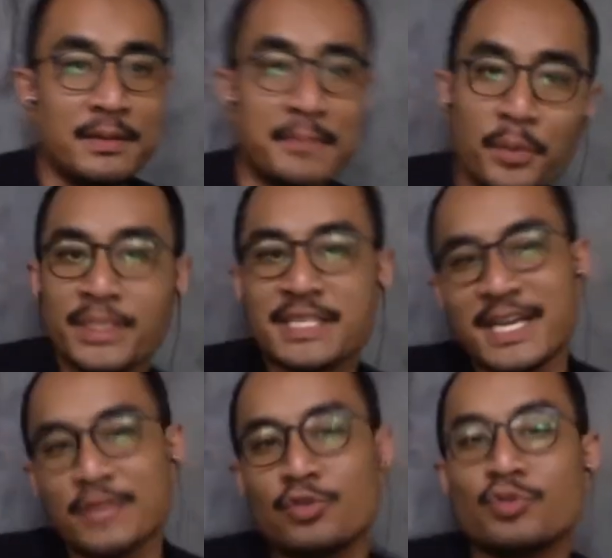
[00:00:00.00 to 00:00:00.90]
and we
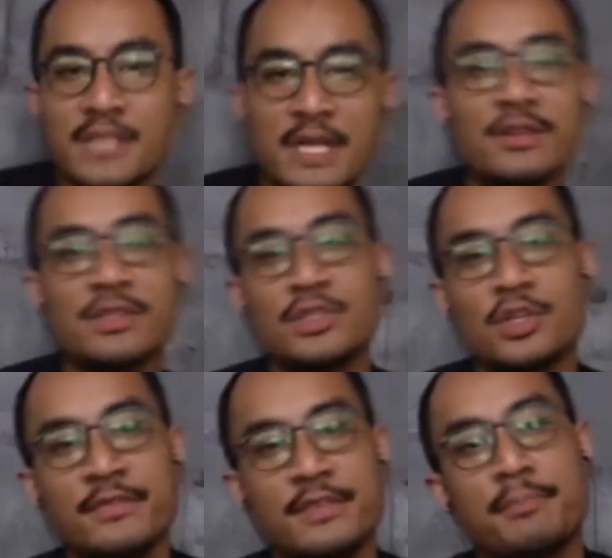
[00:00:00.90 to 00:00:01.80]
try to solve
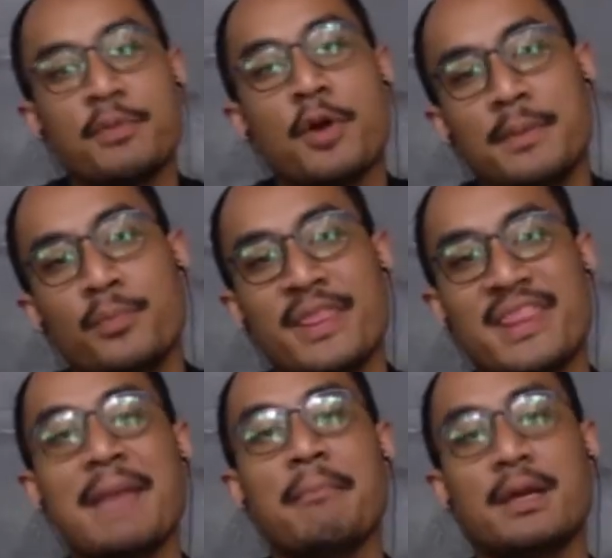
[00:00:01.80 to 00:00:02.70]
the problem with
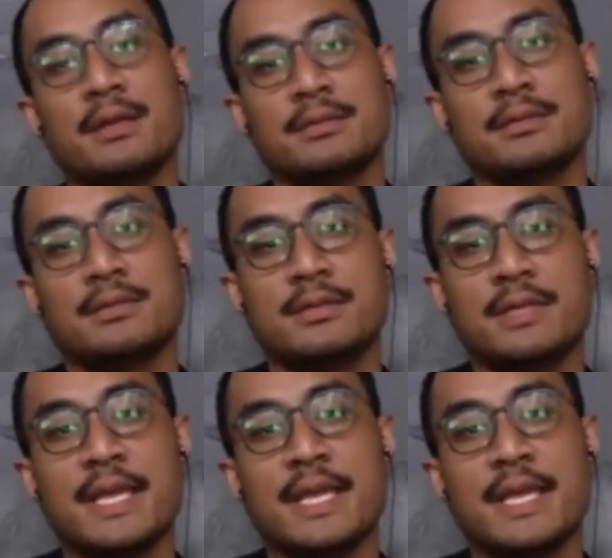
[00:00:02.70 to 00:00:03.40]
them. That's the